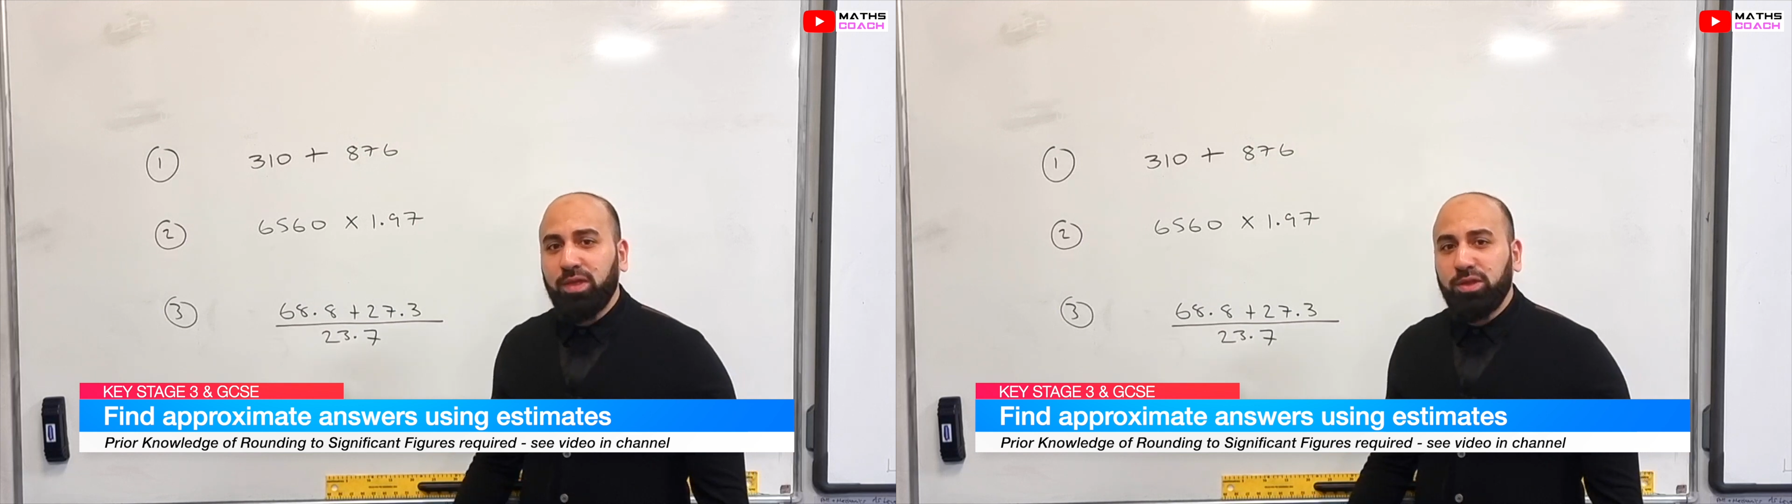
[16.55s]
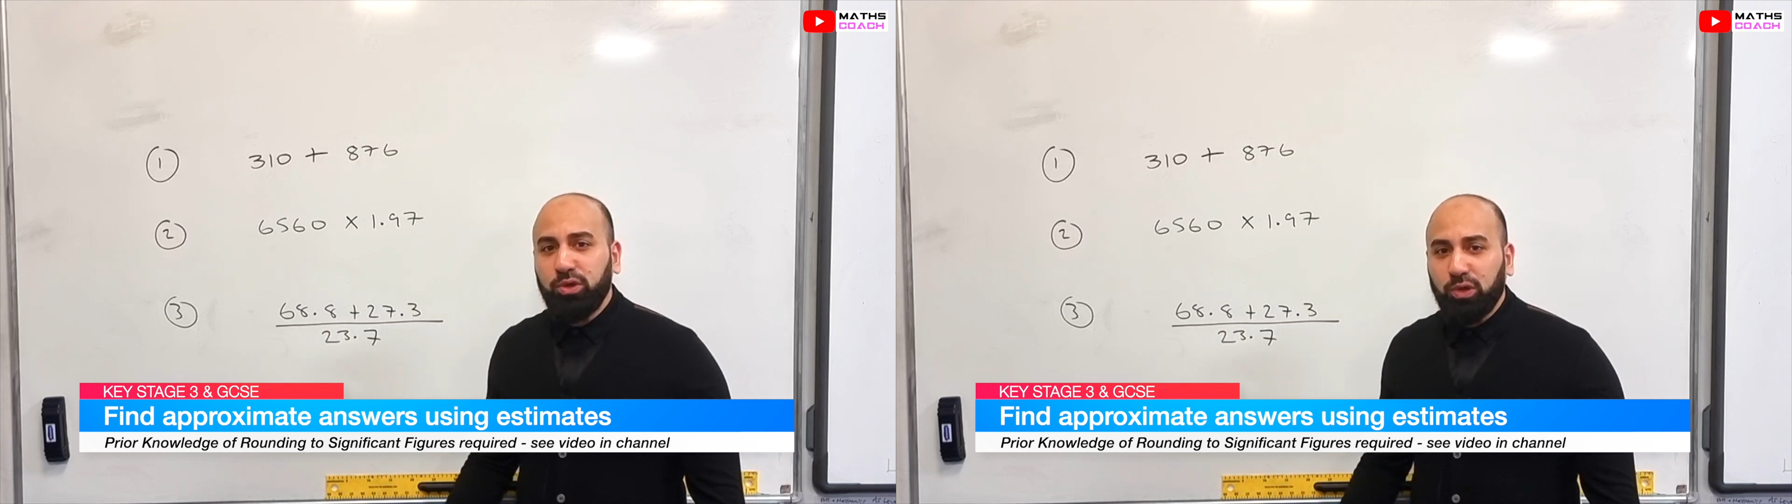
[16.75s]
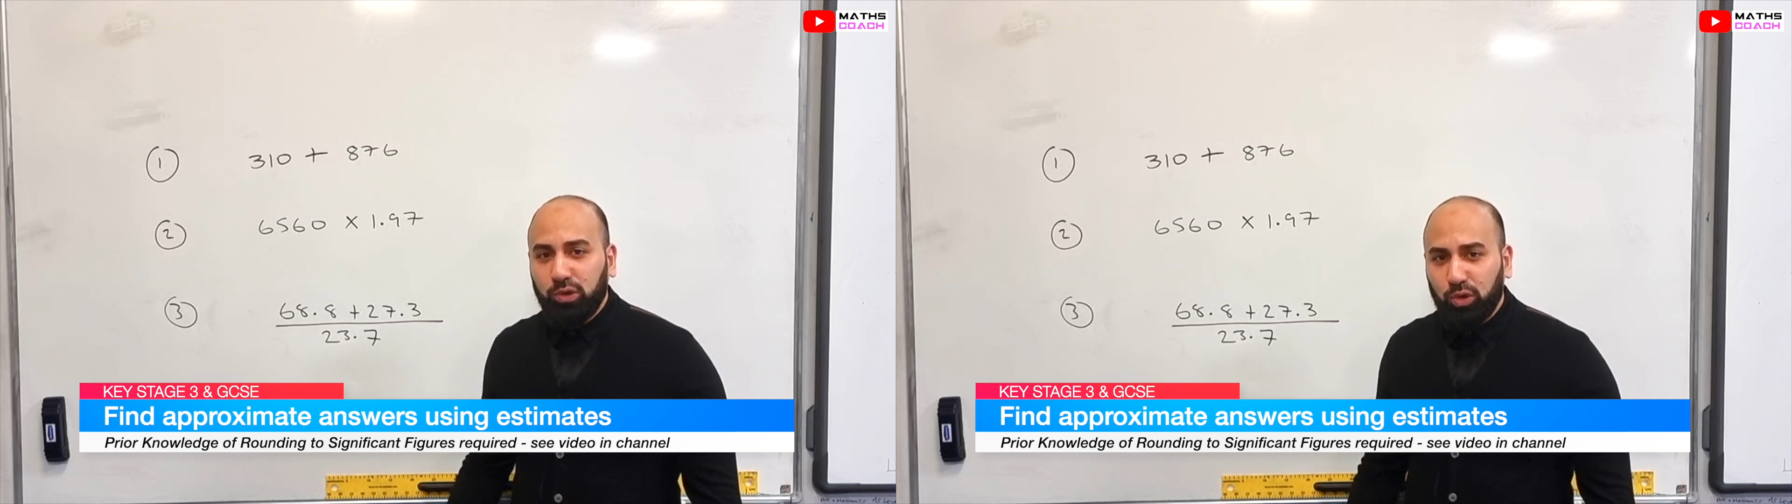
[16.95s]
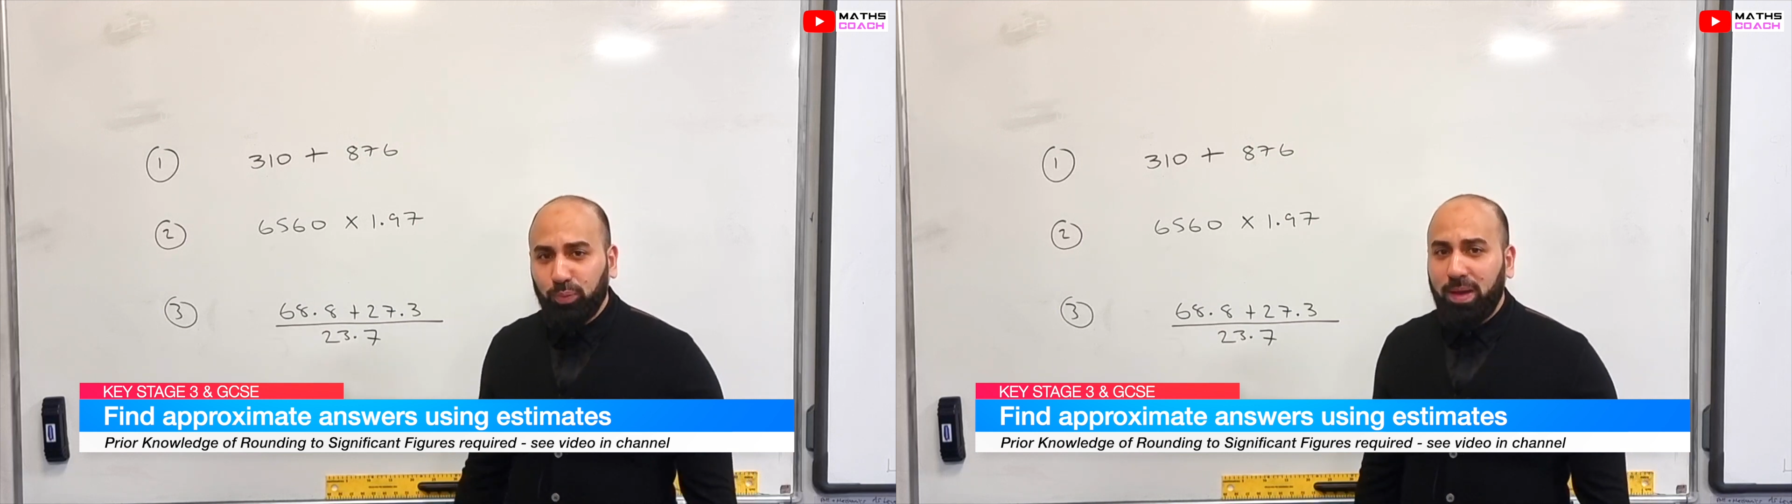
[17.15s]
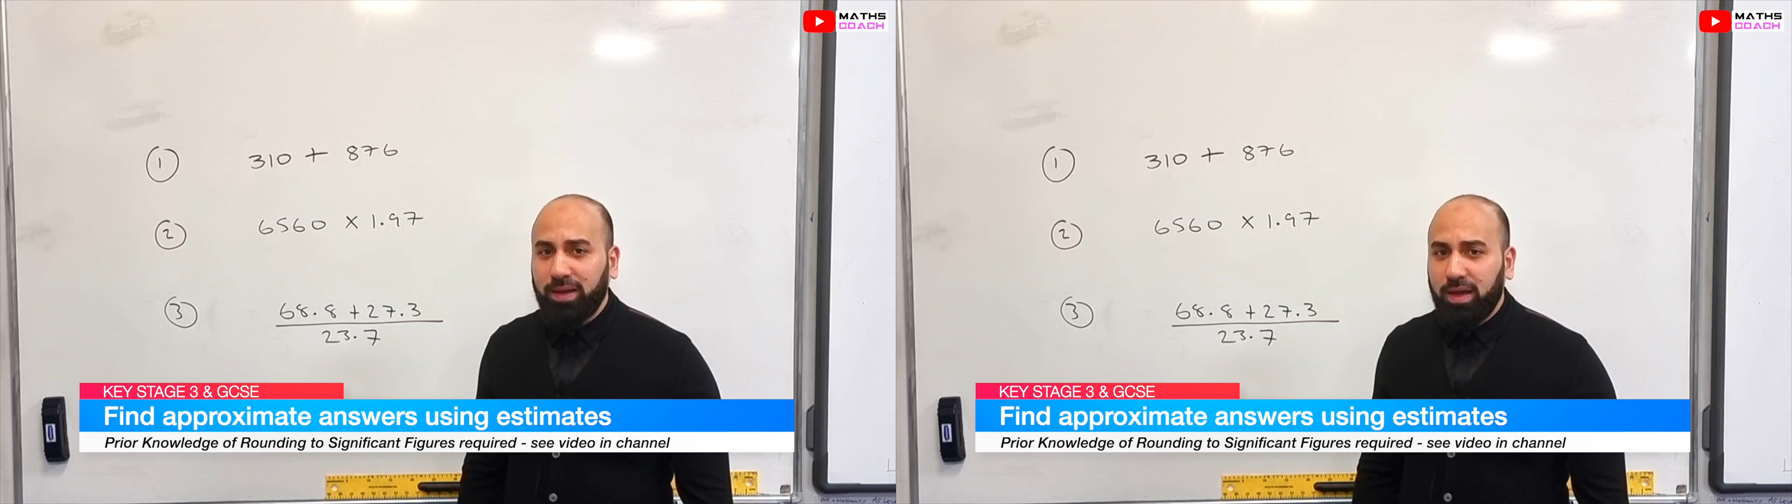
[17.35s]
then you can
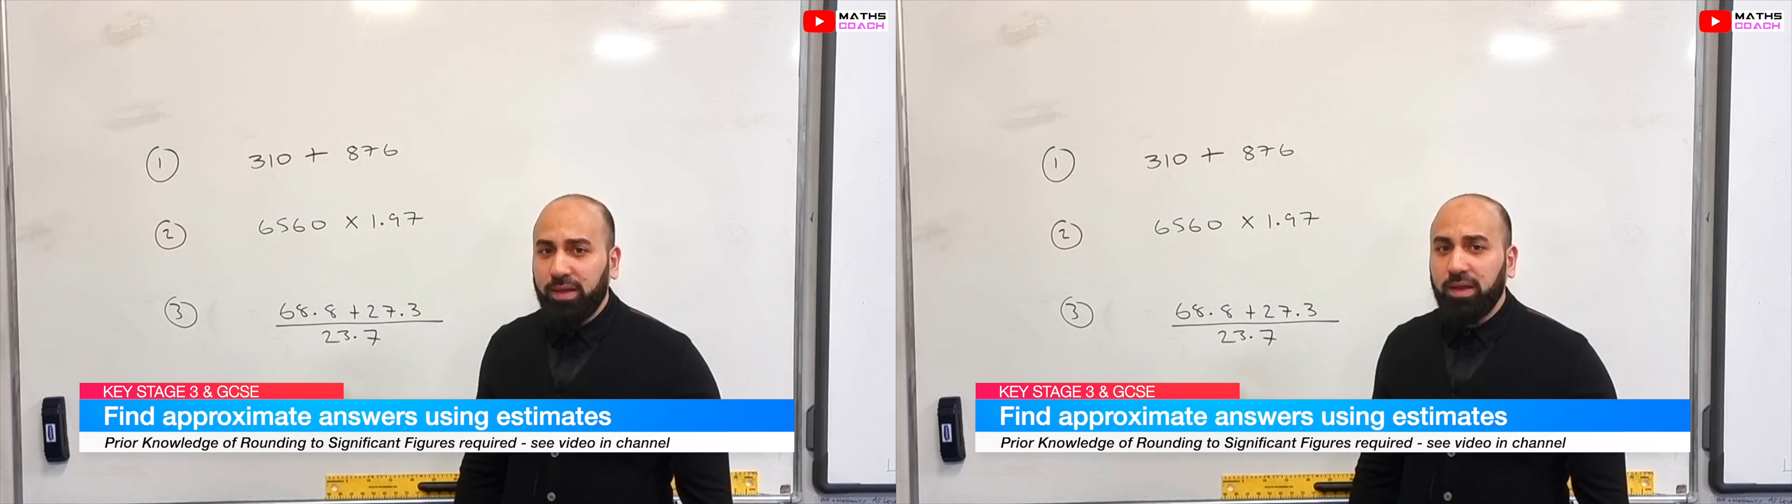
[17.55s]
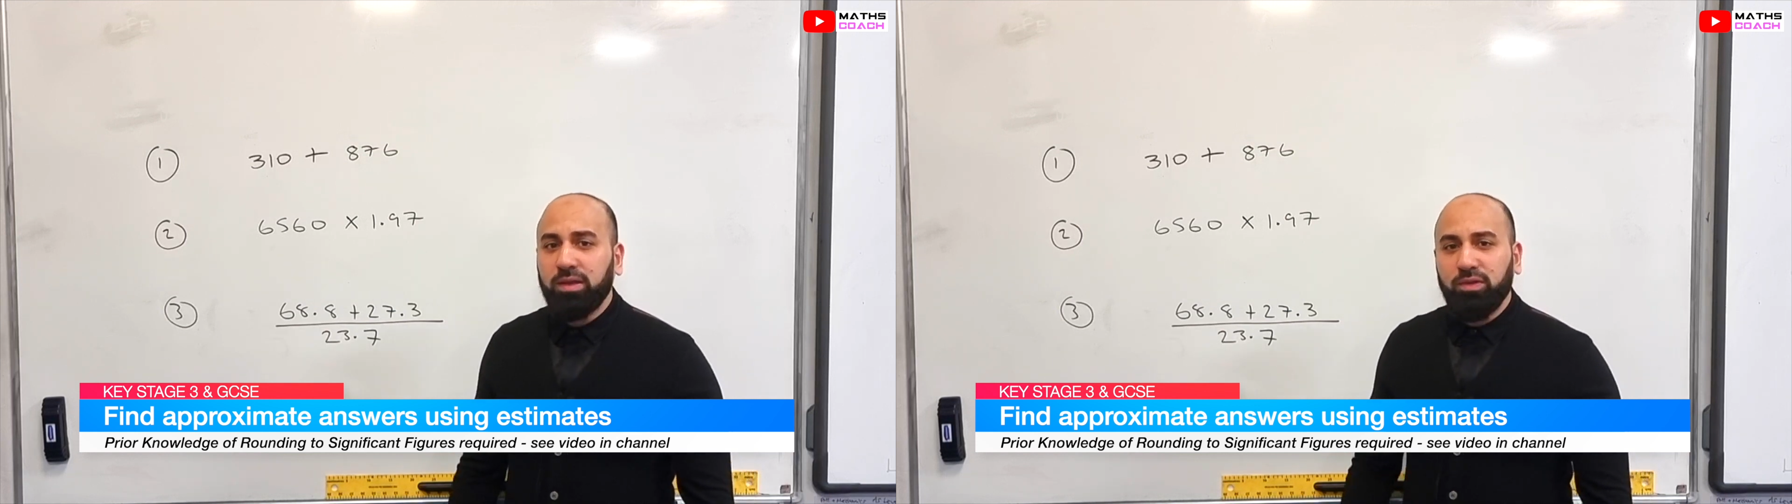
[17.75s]
look back at